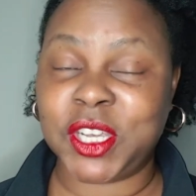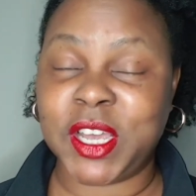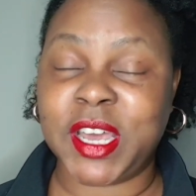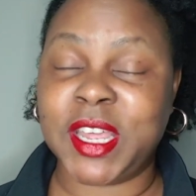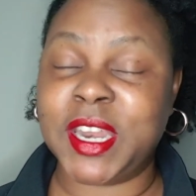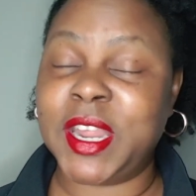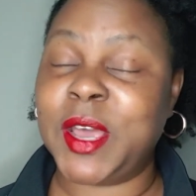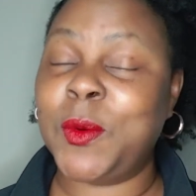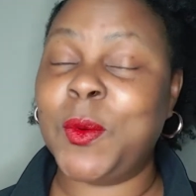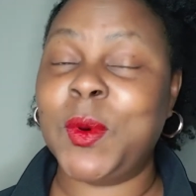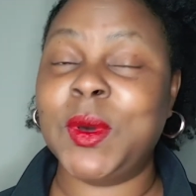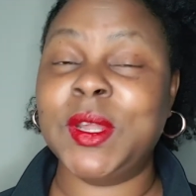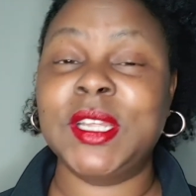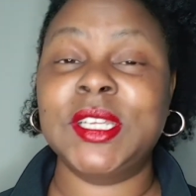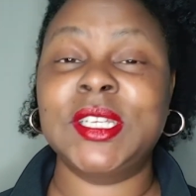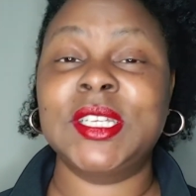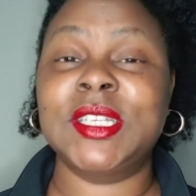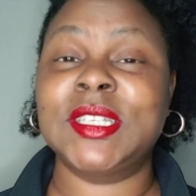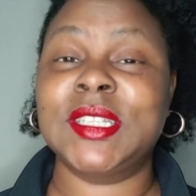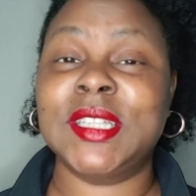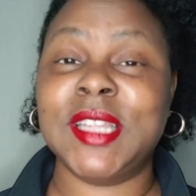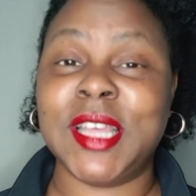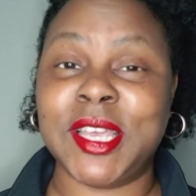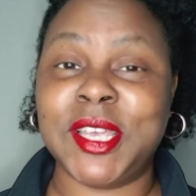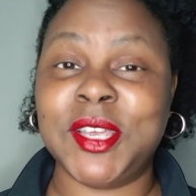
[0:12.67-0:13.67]
And I want to
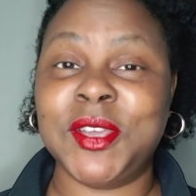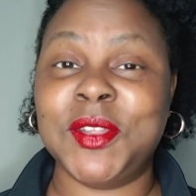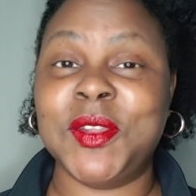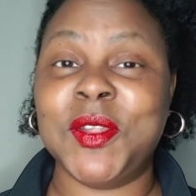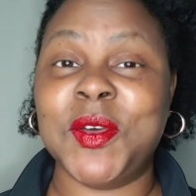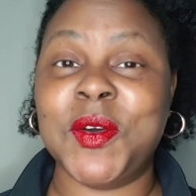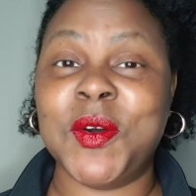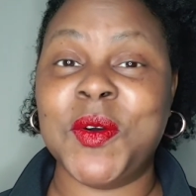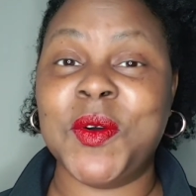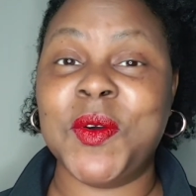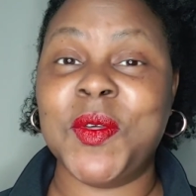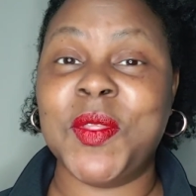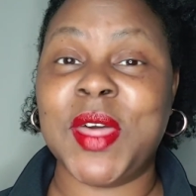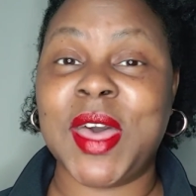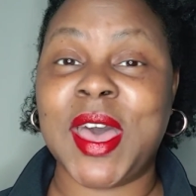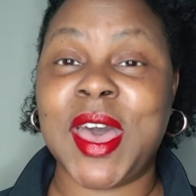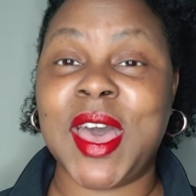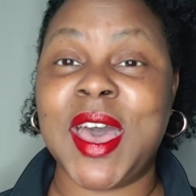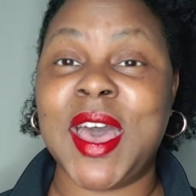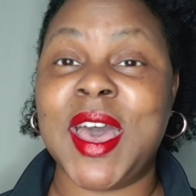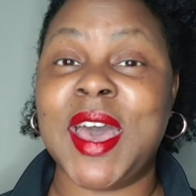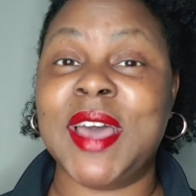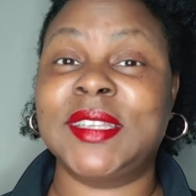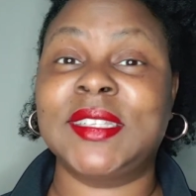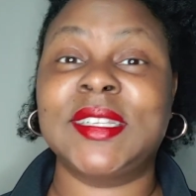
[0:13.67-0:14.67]
just let you know
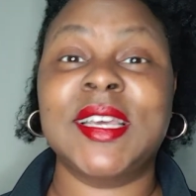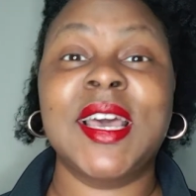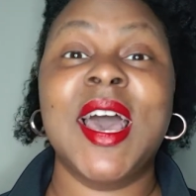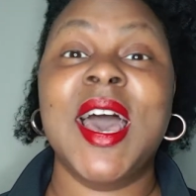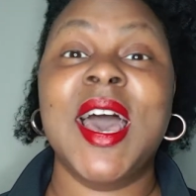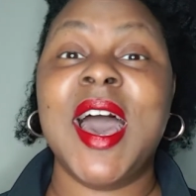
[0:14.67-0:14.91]
that